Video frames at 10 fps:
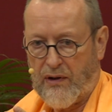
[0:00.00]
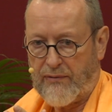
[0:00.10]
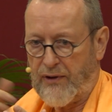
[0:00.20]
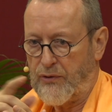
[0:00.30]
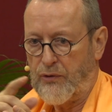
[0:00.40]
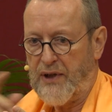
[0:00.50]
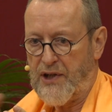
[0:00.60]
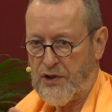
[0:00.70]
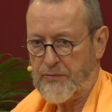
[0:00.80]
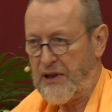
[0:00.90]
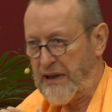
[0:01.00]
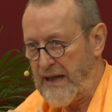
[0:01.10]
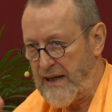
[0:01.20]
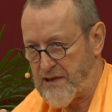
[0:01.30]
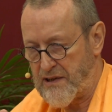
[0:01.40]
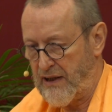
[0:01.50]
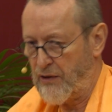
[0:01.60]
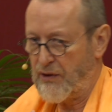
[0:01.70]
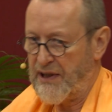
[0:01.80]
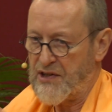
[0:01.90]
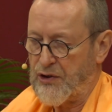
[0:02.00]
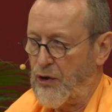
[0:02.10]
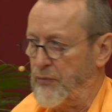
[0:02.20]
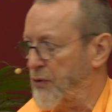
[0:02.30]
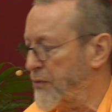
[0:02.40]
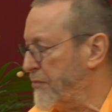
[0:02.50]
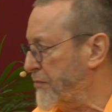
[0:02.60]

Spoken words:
fluctuation, but less, they don't disturb you.